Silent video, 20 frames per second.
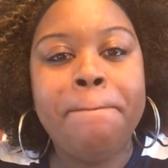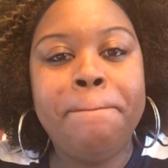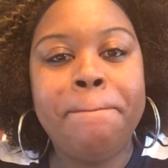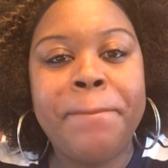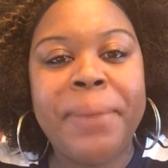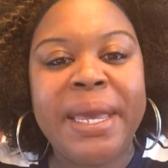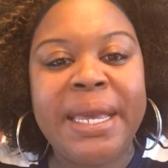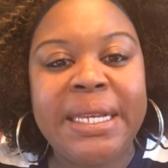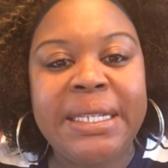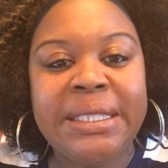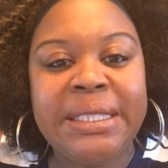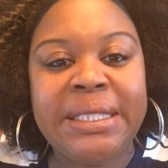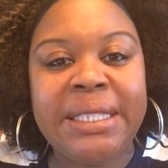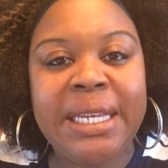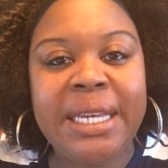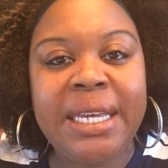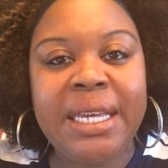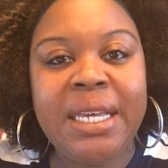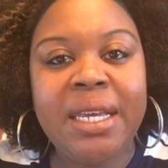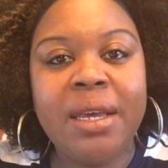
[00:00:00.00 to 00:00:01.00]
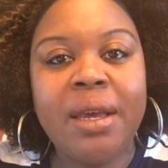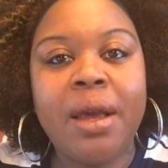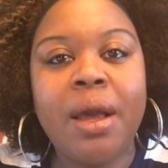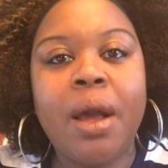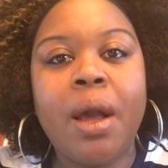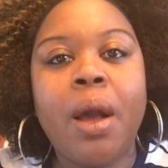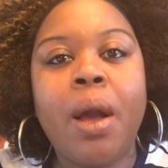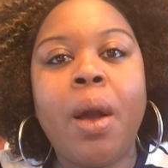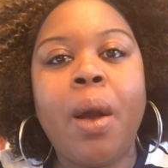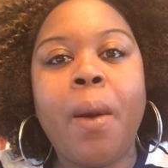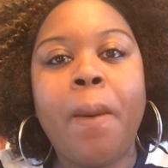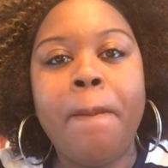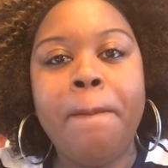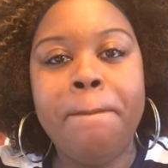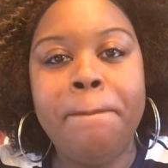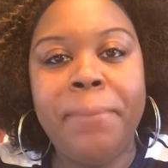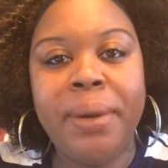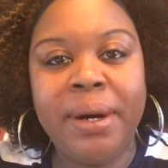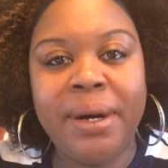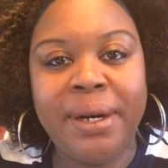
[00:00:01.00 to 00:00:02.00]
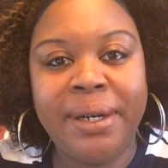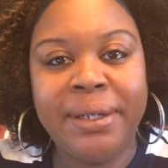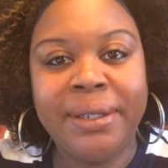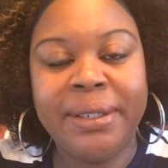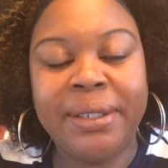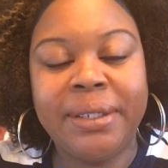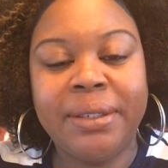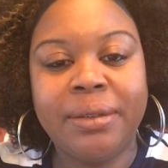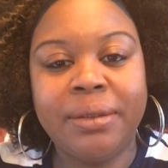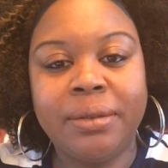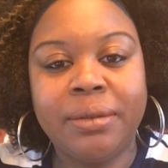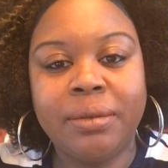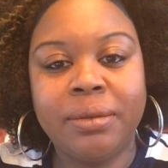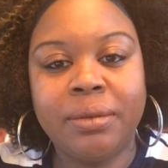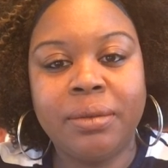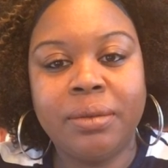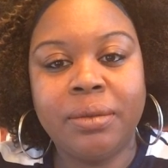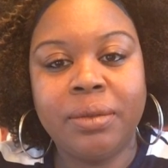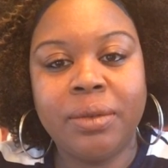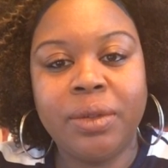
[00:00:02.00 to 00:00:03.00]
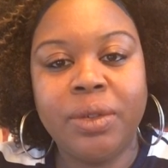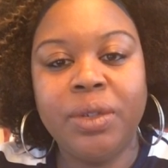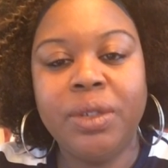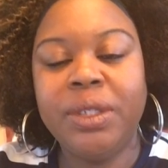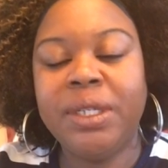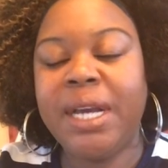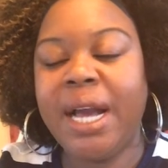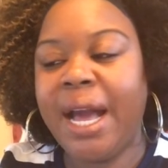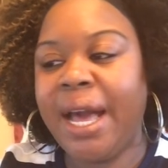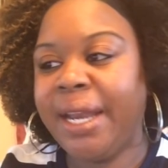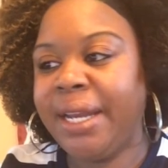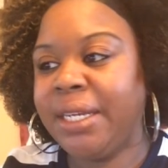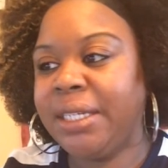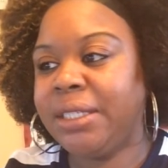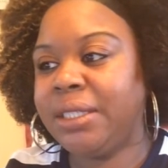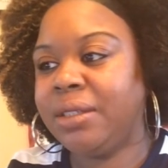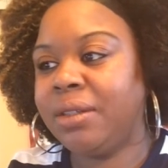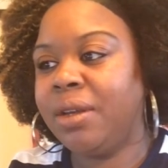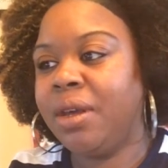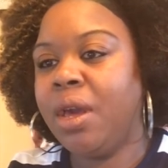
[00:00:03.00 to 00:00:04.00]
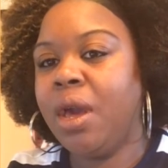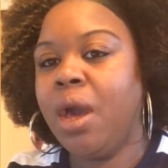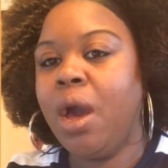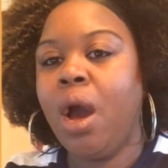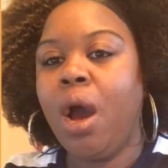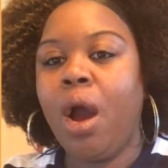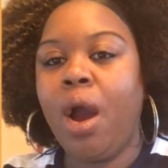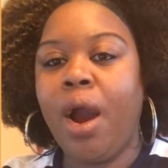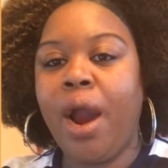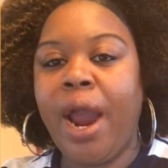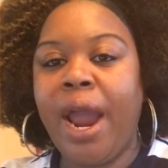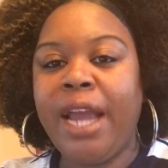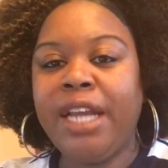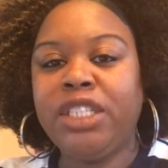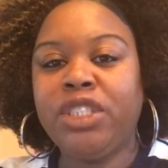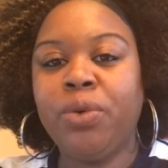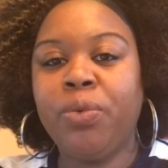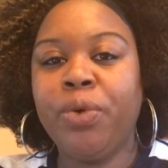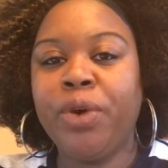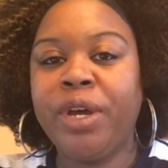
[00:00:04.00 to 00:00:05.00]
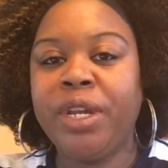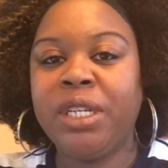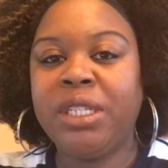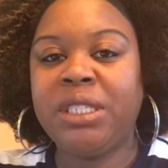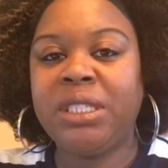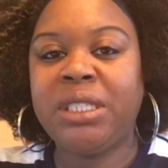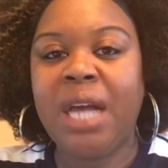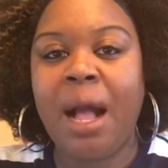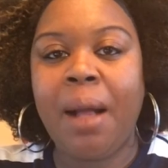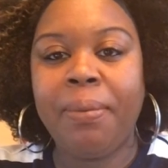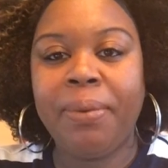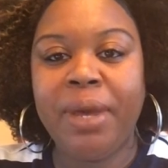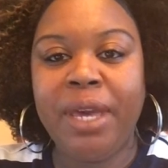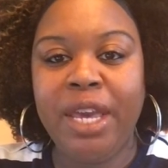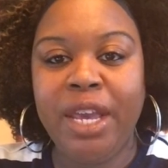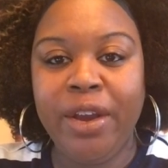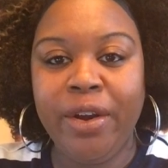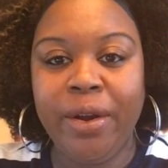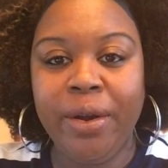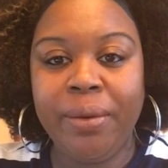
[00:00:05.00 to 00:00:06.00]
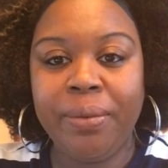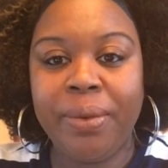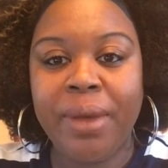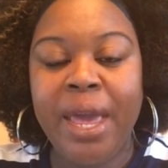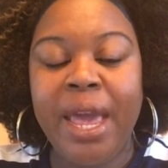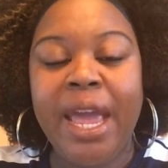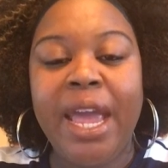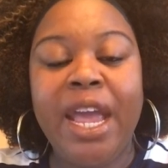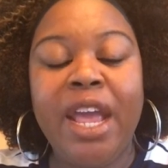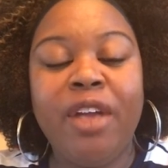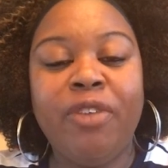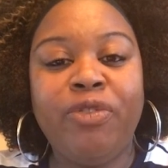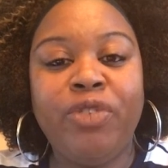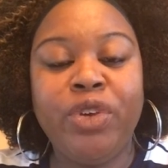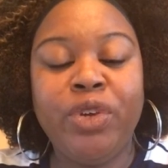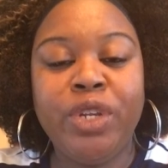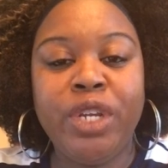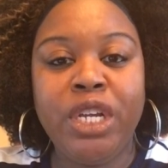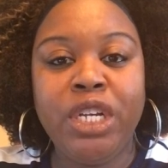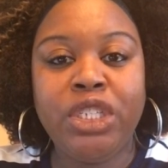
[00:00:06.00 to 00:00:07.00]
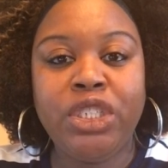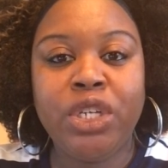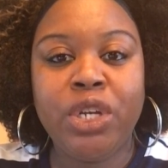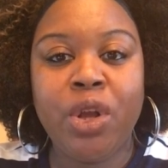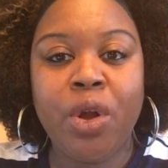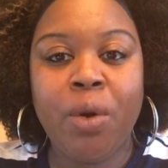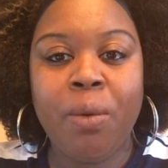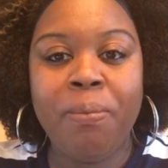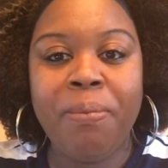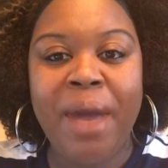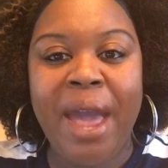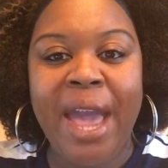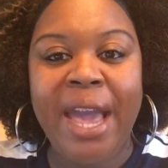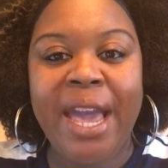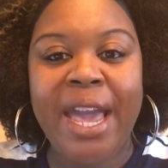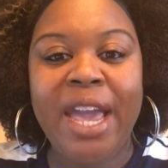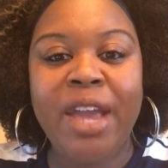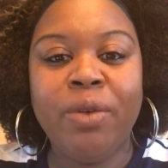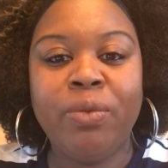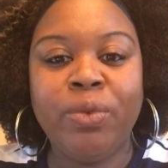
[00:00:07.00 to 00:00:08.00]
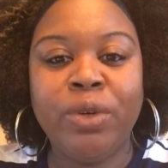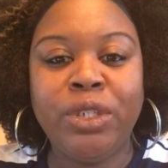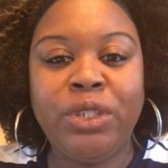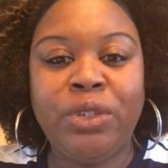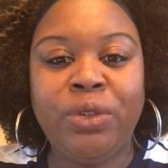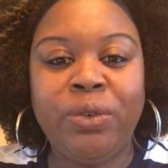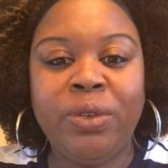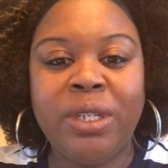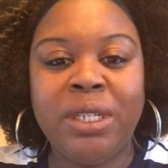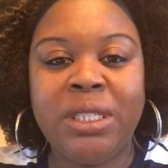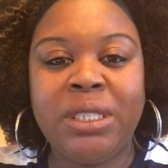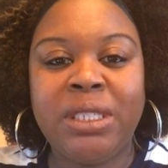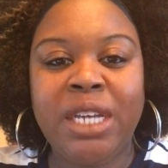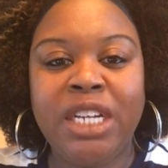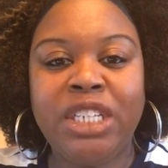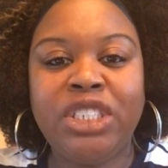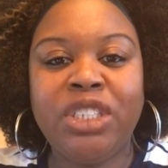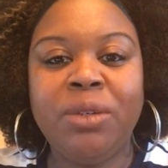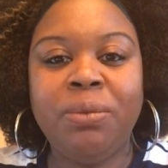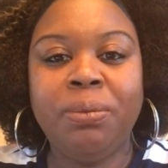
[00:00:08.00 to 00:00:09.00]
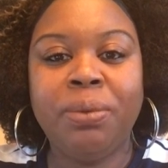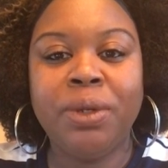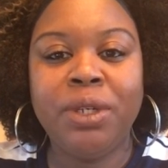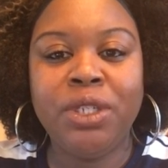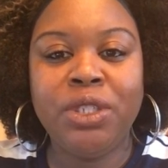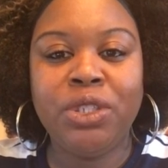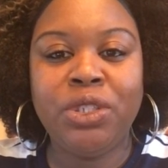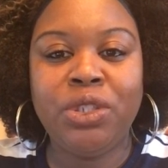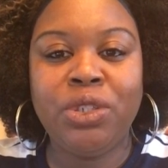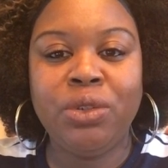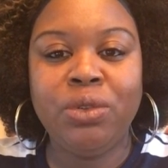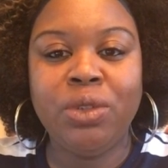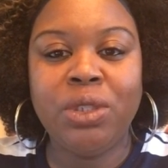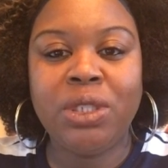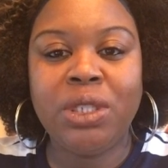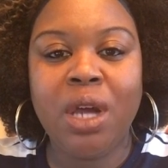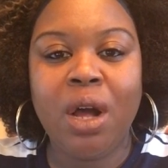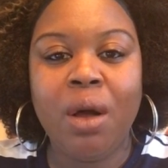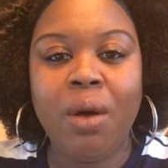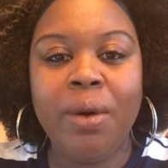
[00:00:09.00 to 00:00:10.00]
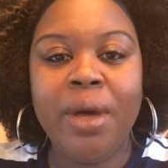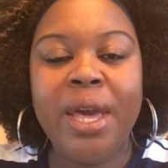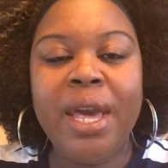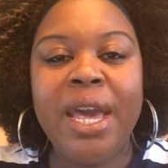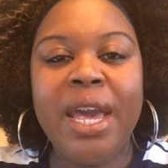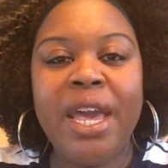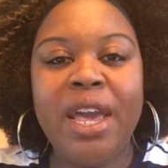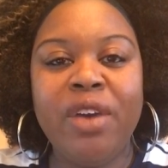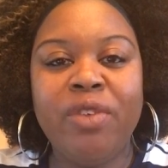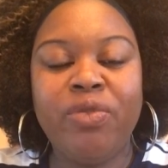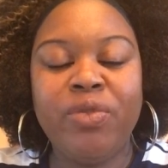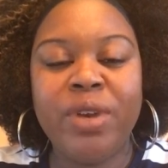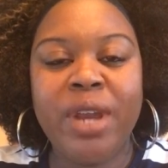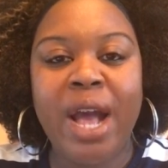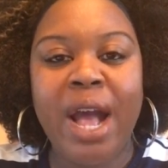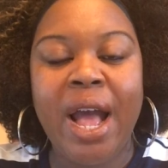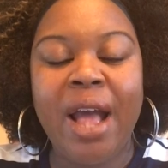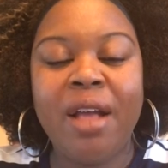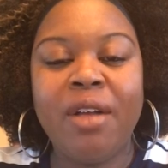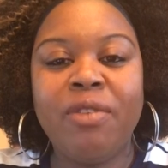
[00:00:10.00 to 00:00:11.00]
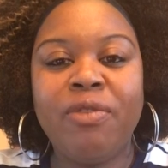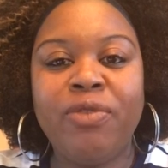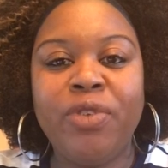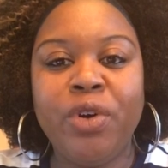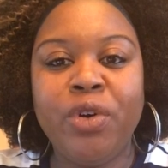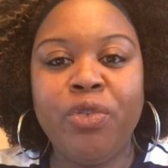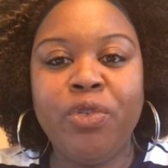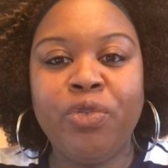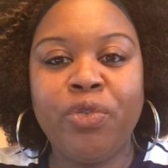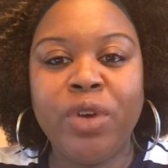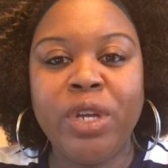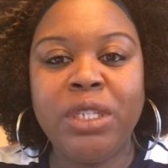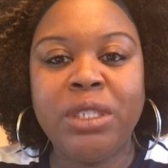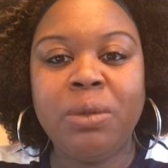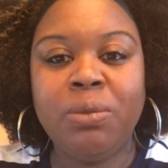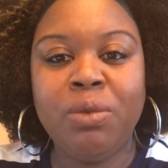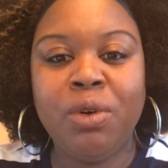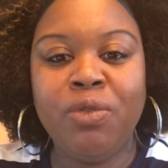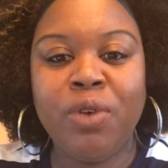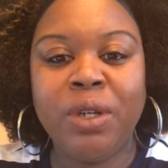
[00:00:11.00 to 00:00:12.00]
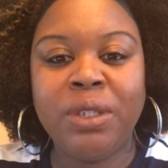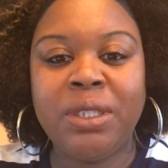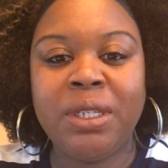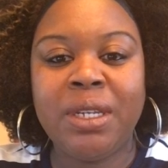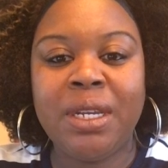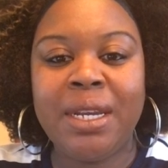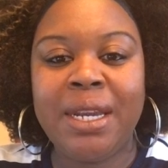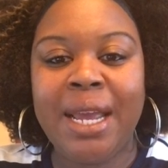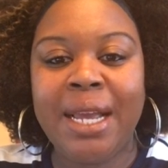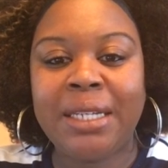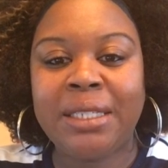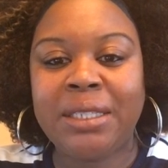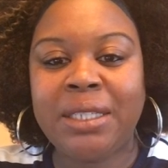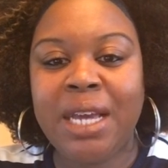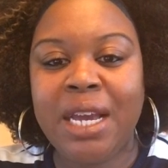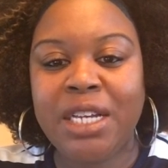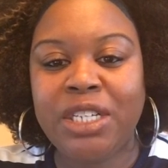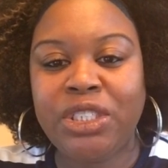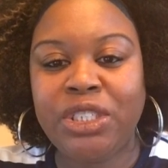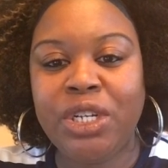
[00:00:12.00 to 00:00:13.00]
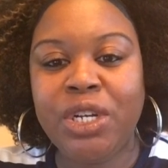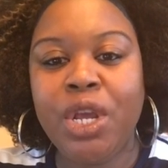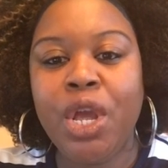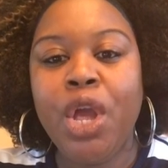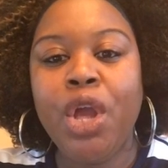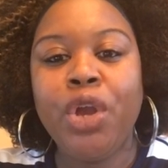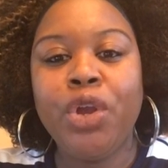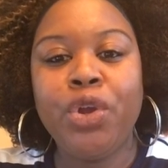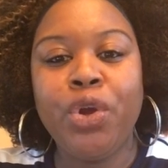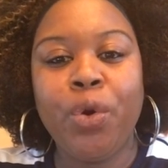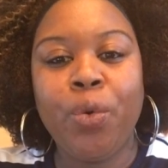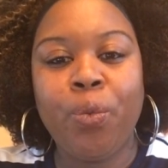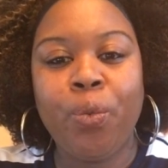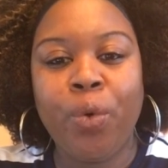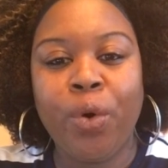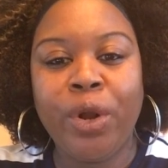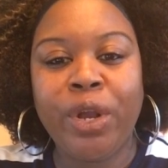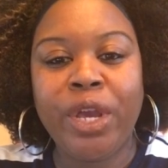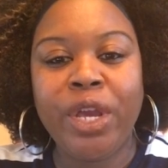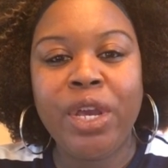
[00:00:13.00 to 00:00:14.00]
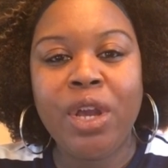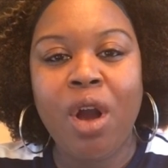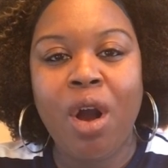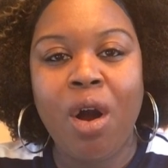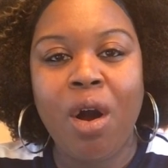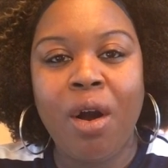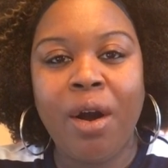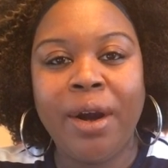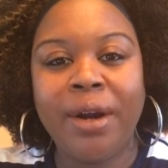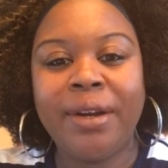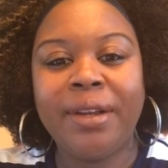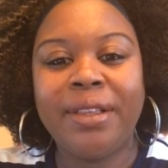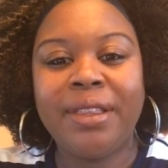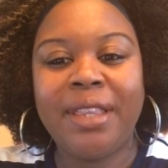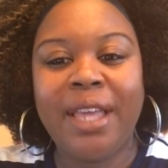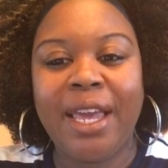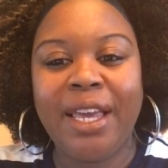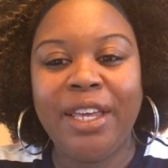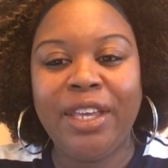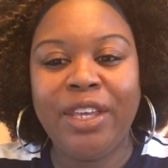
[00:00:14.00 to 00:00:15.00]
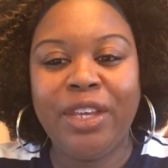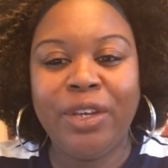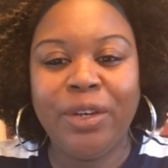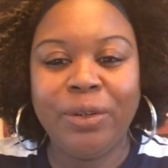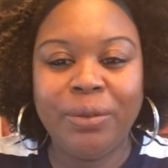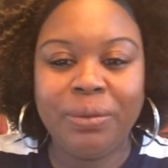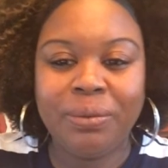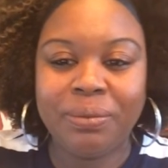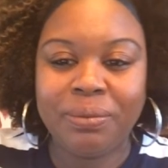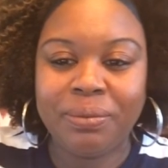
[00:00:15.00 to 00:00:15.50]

Busy bug. You got it. All right, so we're going to stop here. If you need to go back and redo this section, please do so. If not, feel free to move on to the next section. You're working hard. Thank you.